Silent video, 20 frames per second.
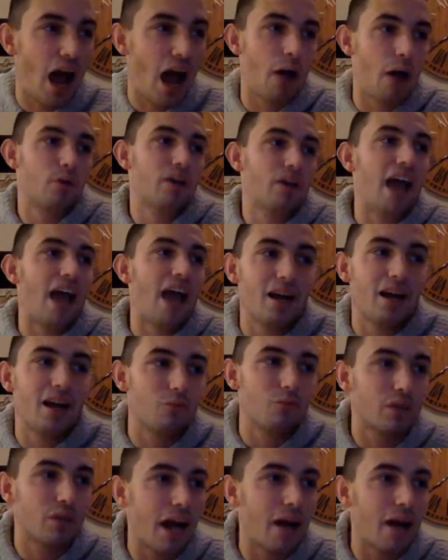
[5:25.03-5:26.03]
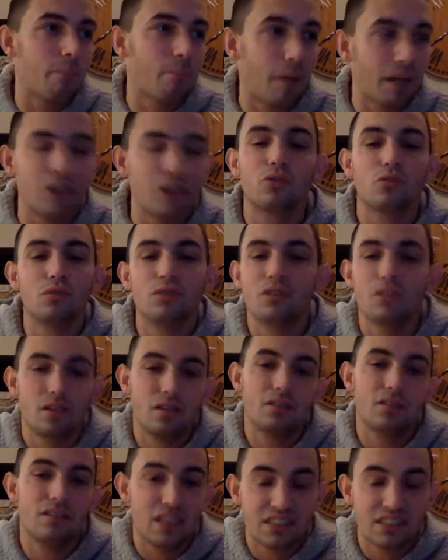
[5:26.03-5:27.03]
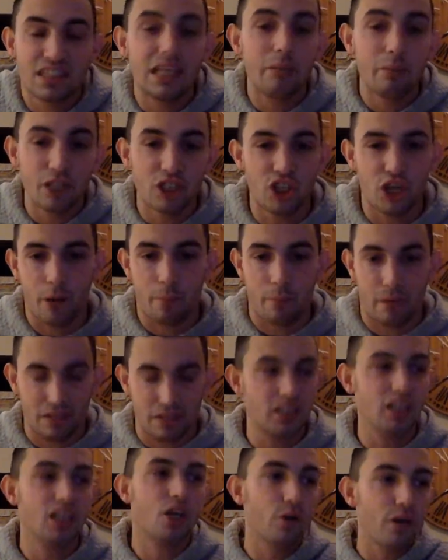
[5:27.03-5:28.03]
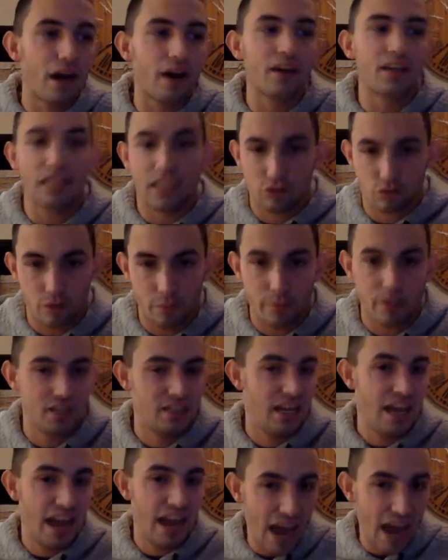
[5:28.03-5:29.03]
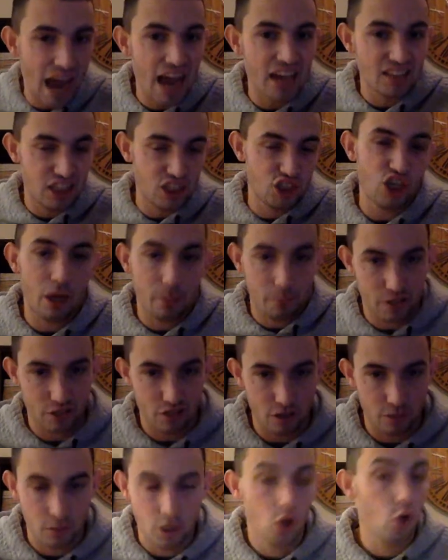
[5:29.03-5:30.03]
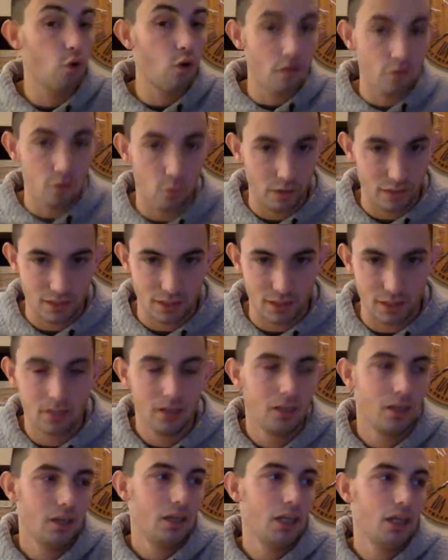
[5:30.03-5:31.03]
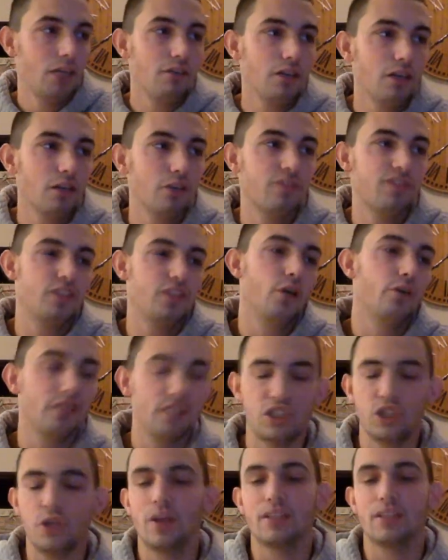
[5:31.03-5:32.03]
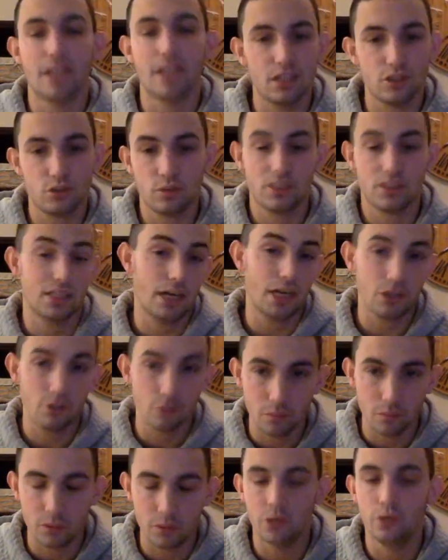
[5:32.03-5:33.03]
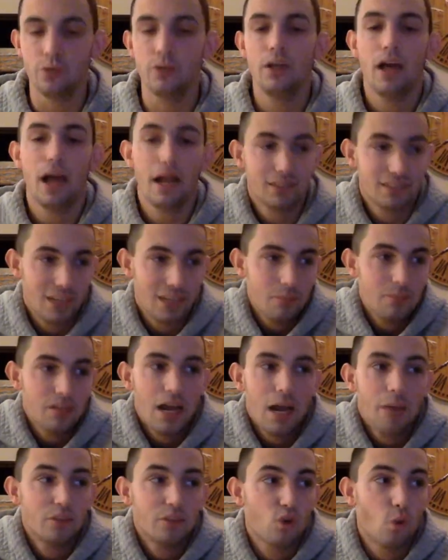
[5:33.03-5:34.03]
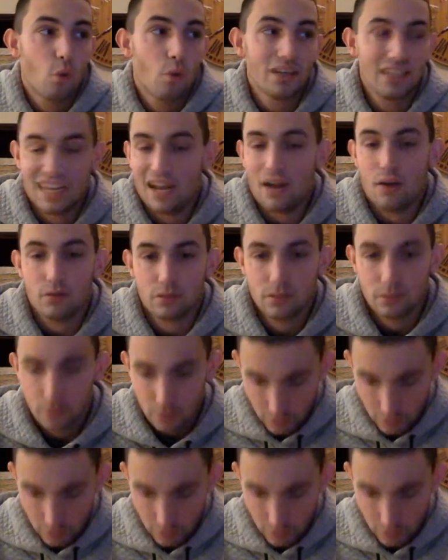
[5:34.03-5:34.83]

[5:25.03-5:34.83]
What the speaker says: We gotta pay. It's gonna be a champion. It's gonna go down in the history books as a championship. Whoever wins it, even though this year has an asterisk, and I agree with you. At the same time, it's going to count.